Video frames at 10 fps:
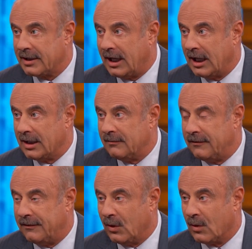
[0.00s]
column
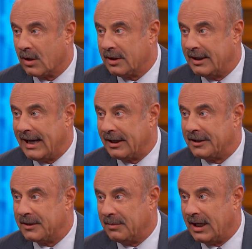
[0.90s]
four down at
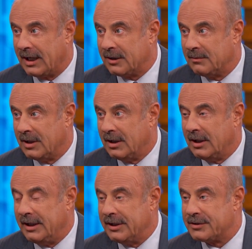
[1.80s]
the bottom
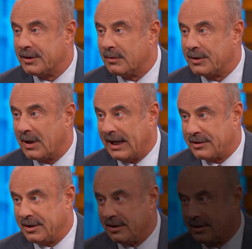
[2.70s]
is the retraction.
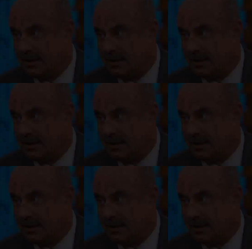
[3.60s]
Yep.